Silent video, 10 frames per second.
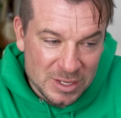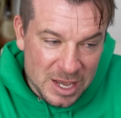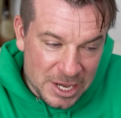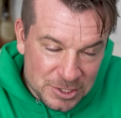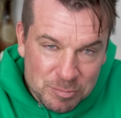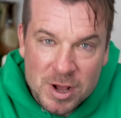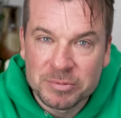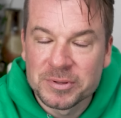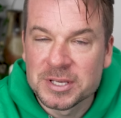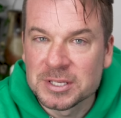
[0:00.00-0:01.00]
I could
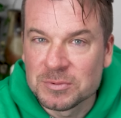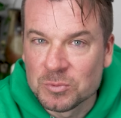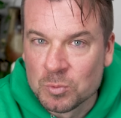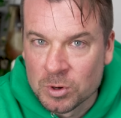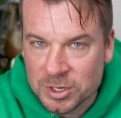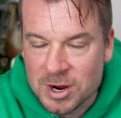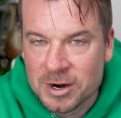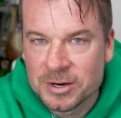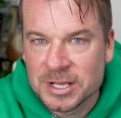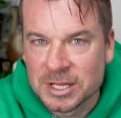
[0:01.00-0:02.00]
probably work
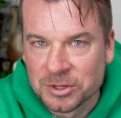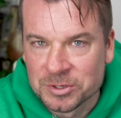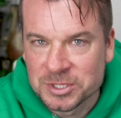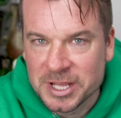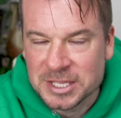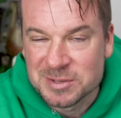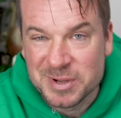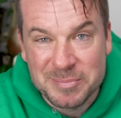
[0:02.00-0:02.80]
hard and learn to like them,